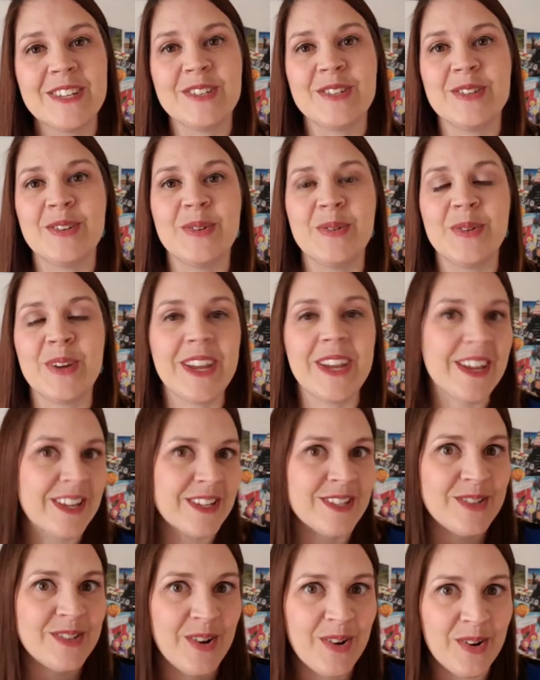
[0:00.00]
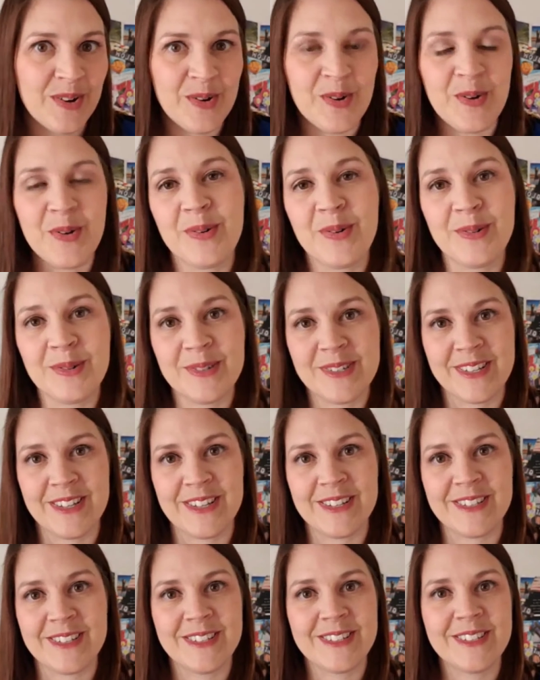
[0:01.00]
to kickstart goals
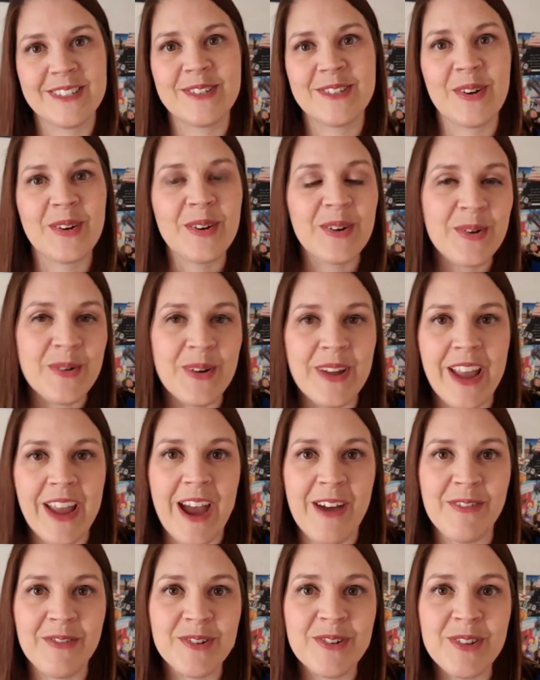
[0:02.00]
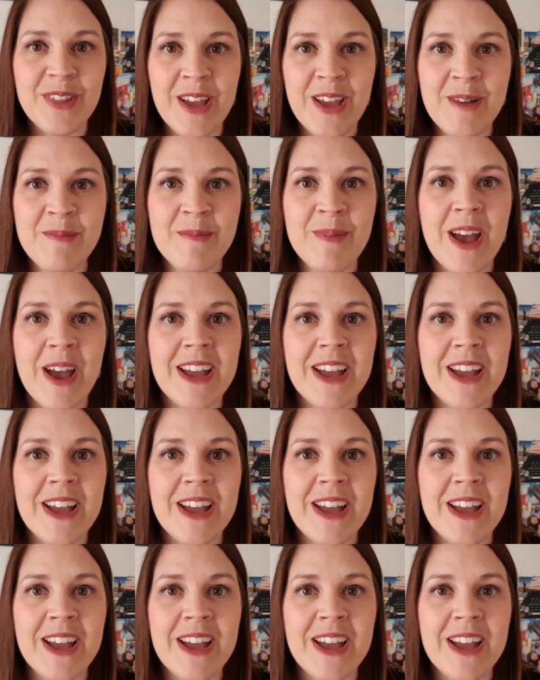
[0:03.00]
and start going after them,